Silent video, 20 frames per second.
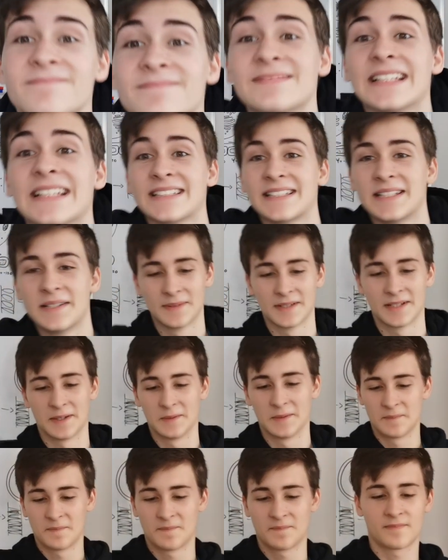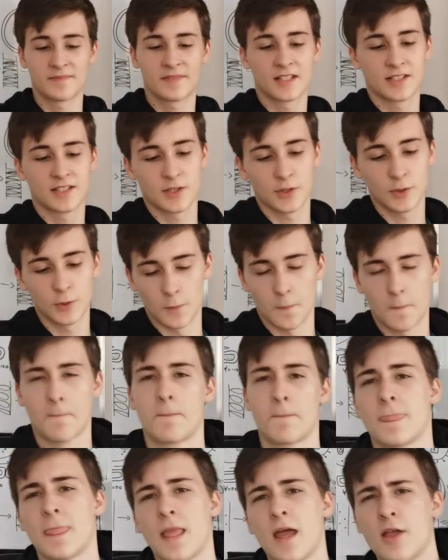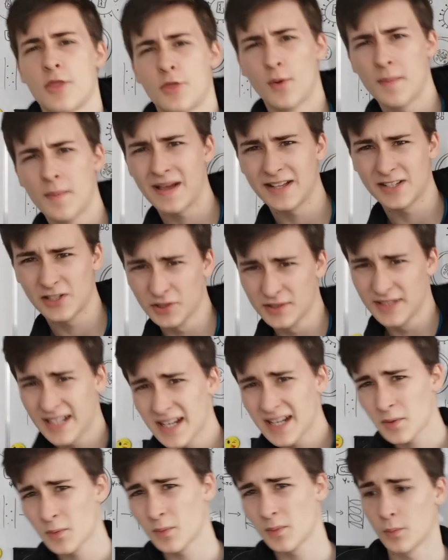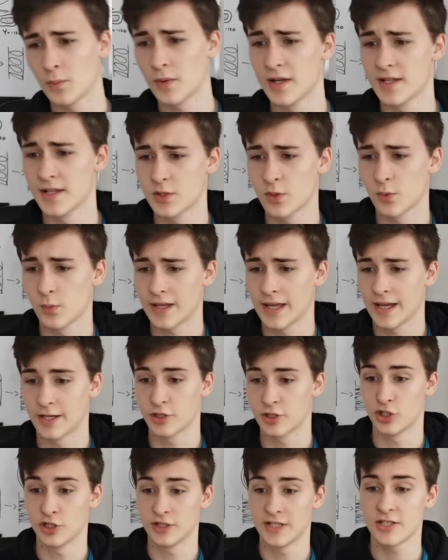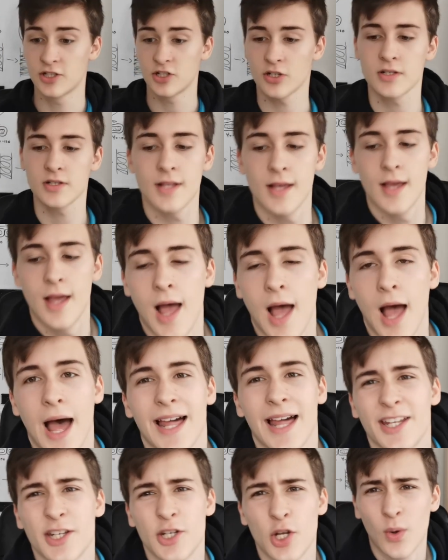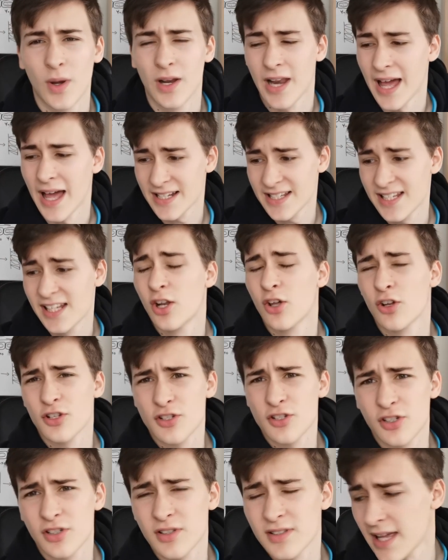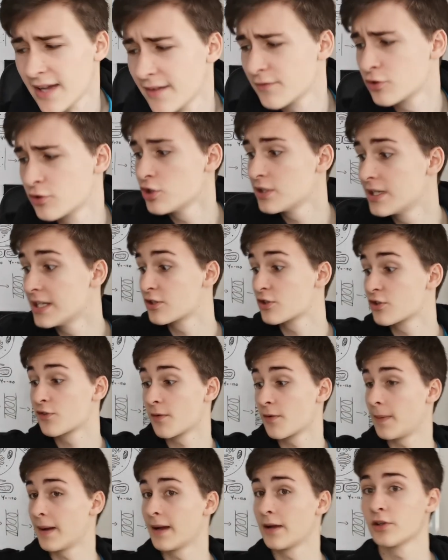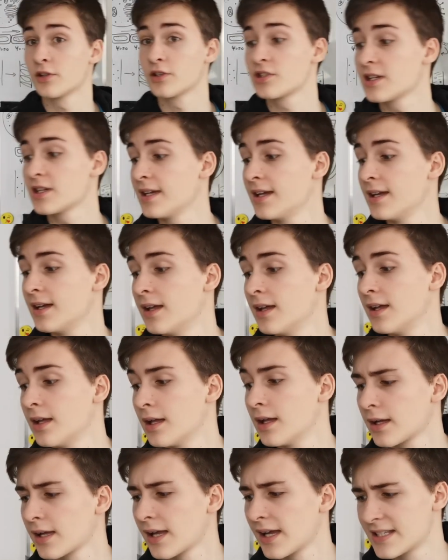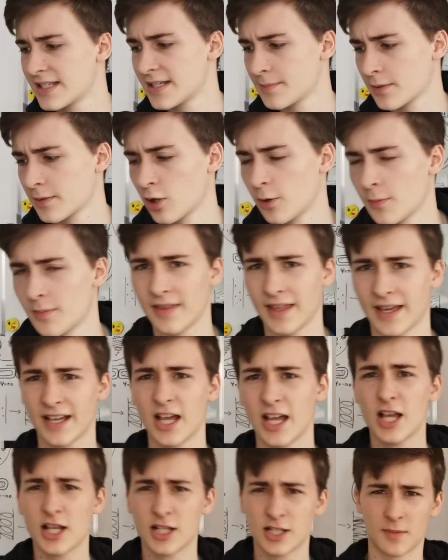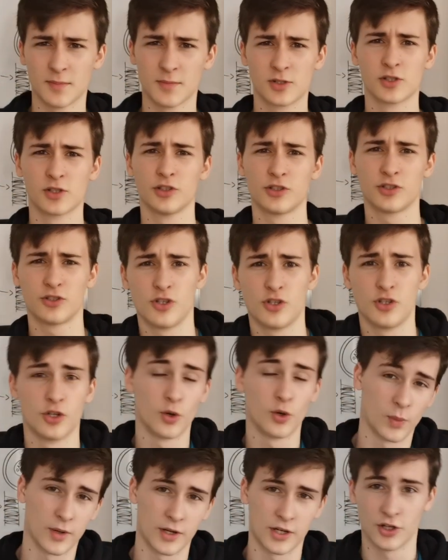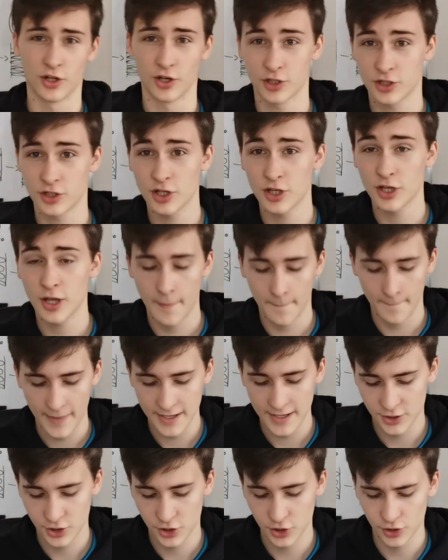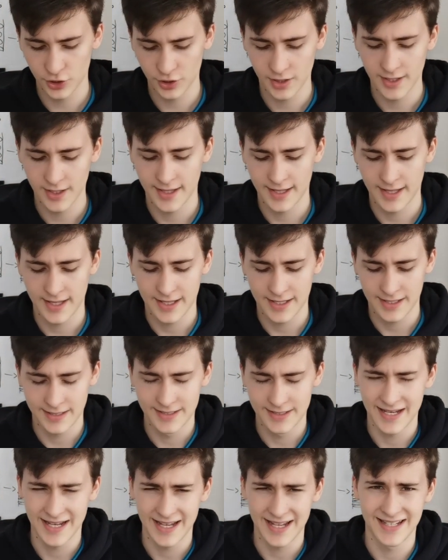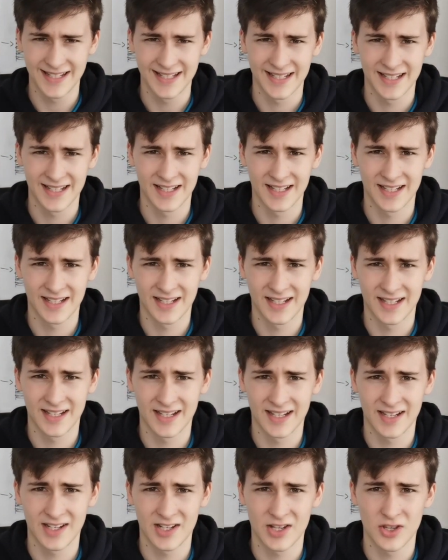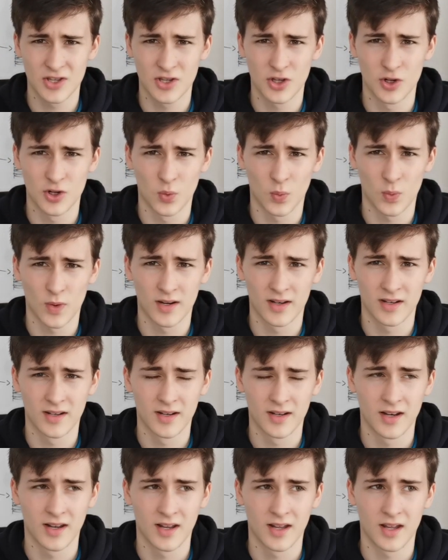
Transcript: Yes, here we go. So the way my school did it was we had 2 teachers. And I know, well, actually a lot of schools have 2 teachers for biology. Kind of become thing. Some schools do Unit 1 and Unit 2. My school did Unit 1